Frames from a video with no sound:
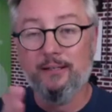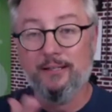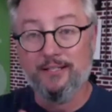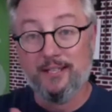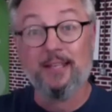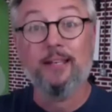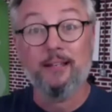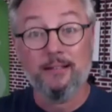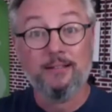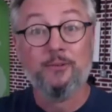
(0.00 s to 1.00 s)
his thinking,
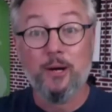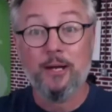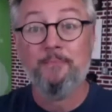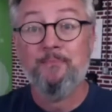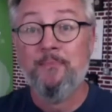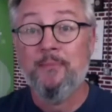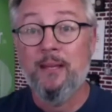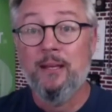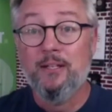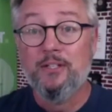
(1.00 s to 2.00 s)
right?
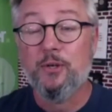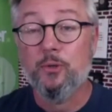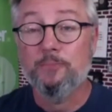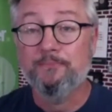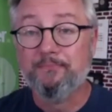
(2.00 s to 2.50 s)
So